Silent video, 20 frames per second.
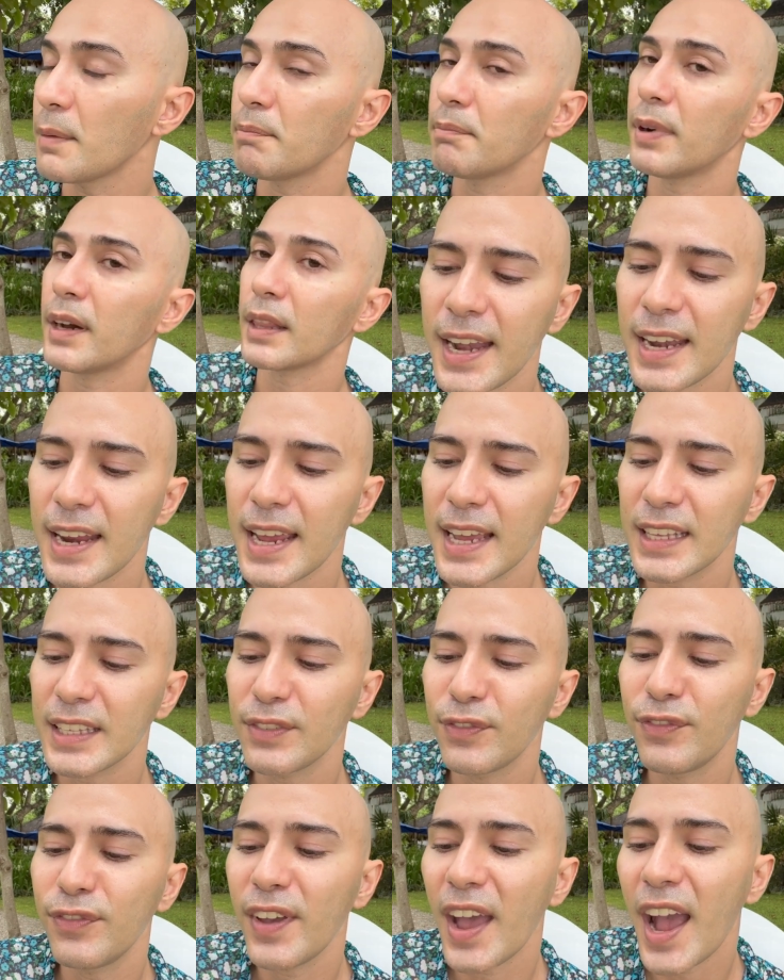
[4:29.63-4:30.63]
but it's
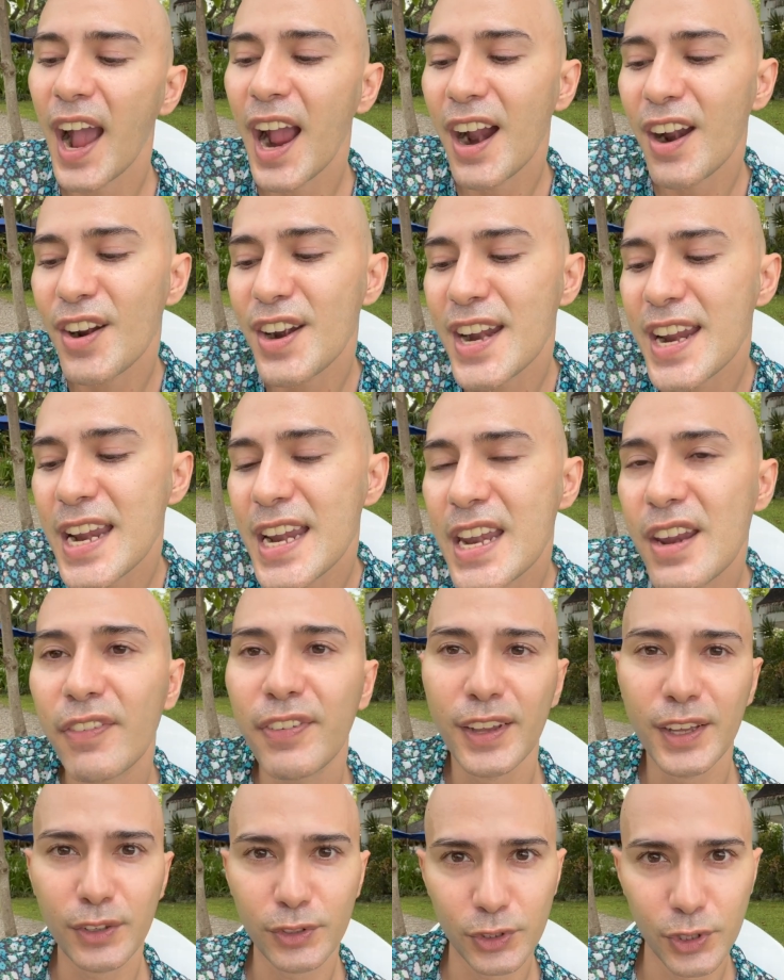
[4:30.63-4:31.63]
very
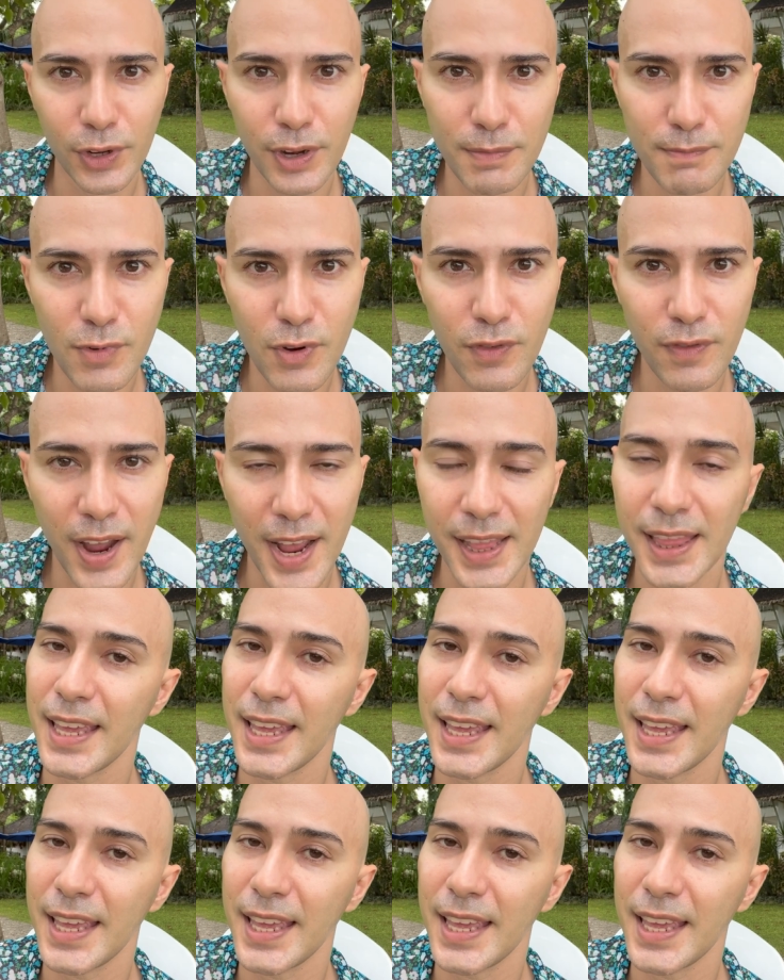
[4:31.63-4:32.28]
difficult to remove at